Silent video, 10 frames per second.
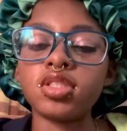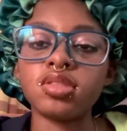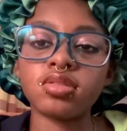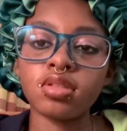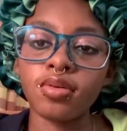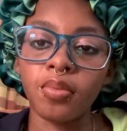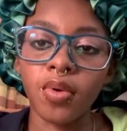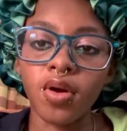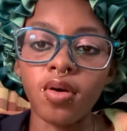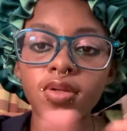used to the
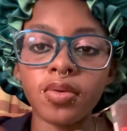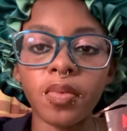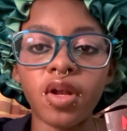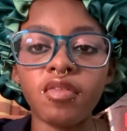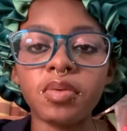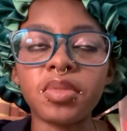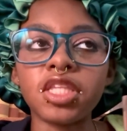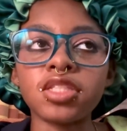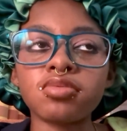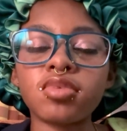world and whatever, but
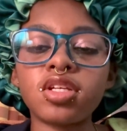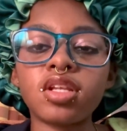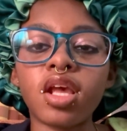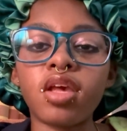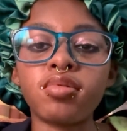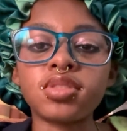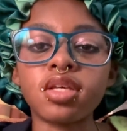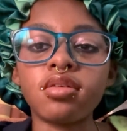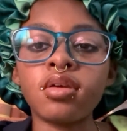this one, it was like